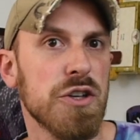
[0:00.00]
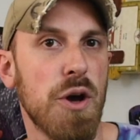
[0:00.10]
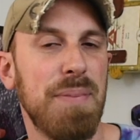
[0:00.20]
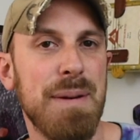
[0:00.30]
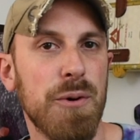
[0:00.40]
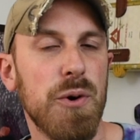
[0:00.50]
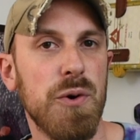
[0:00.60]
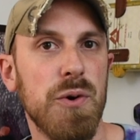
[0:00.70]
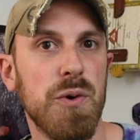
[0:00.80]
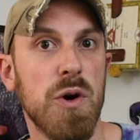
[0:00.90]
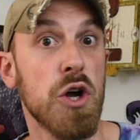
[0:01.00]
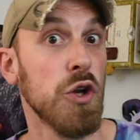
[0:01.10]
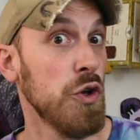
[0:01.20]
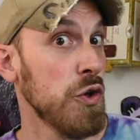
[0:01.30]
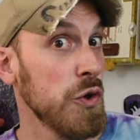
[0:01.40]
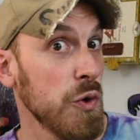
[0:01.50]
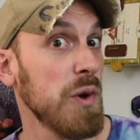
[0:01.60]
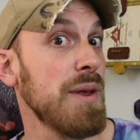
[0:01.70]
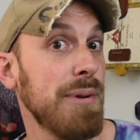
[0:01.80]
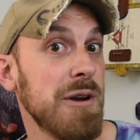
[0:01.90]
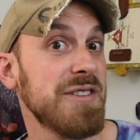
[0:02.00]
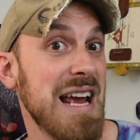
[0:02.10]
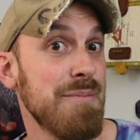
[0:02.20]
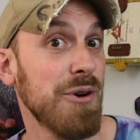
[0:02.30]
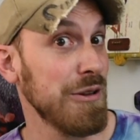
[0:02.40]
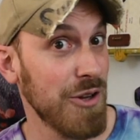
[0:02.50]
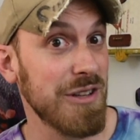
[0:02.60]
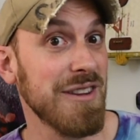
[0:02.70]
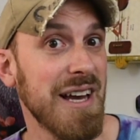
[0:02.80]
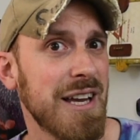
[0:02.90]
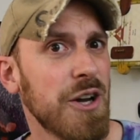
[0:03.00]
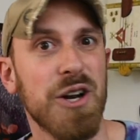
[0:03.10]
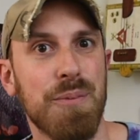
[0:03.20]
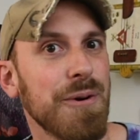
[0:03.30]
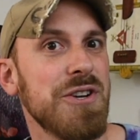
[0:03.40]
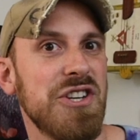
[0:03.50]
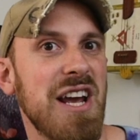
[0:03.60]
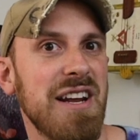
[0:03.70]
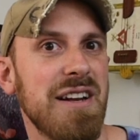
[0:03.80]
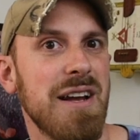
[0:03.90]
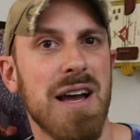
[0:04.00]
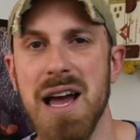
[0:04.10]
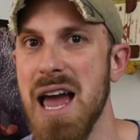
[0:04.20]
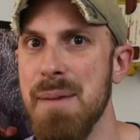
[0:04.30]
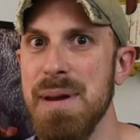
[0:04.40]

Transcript: So people who knew what the player's handbook looked like could appreciate it, and